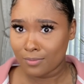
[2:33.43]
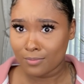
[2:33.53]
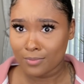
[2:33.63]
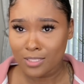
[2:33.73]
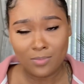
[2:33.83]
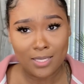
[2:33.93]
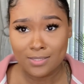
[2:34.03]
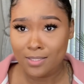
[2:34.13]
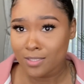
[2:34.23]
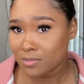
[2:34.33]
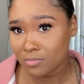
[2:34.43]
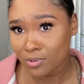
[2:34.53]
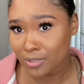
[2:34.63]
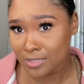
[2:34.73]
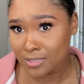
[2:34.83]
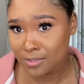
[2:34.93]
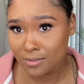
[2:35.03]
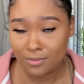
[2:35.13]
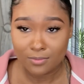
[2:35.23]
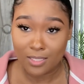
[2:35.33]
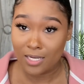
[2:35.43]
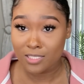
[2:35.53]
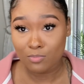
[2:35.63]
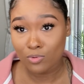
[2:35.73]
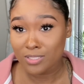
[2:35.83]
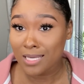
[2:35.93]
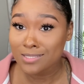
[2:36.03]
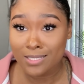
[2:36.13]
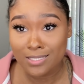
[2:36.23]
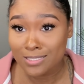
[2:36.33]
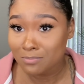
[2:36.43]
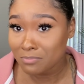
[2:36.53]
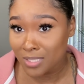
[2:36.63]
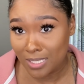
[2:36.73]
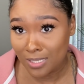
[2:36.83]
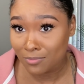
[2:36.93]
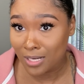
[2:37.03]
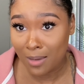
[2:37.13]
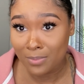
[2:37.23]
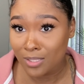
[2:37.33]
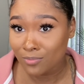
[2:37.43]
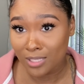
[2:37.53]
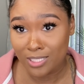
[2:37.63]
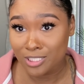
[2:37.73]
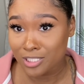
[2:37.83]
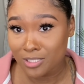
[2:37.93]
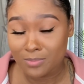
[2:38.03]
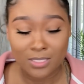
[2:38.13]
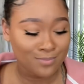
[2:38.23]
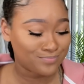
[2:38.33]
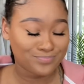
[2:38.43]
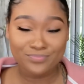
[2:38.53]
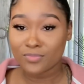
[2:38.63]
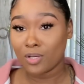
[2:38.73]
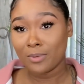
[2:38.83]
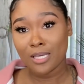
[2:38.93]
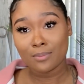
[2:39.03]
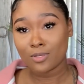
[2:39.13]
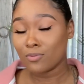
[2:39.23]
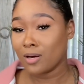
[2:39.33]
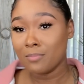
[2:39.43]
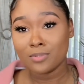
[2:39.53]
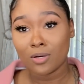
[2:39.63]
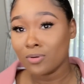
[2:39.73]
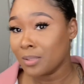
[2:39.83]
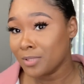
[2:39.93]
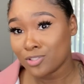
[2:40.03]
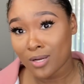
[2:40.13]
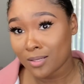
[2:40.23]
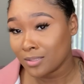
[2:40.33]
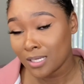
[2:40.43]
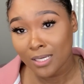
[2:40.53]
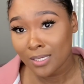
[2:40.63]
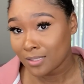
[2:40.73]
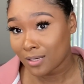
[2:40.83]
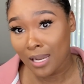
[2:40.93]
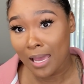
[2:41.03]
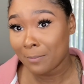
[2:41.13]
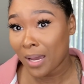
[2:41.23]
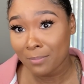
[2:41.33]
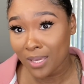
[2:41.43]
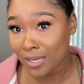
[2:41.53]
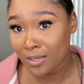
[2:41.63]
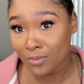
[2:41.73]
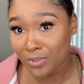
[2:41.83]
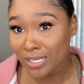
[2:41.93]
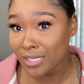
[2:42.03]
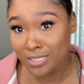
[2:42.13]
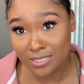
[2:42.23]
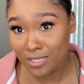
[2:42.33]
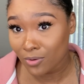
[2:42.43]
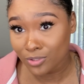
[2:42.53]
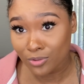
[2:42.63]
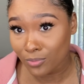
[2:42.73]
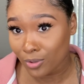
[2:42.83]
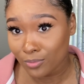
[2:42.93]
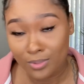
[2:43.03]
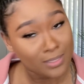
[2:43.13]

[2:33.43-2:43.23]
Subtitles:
That's why I tell these boys, not these boys, I tell these men, when I've been in relationships, no ma'am, don't come here try to climb my back with Hennessy on your throat.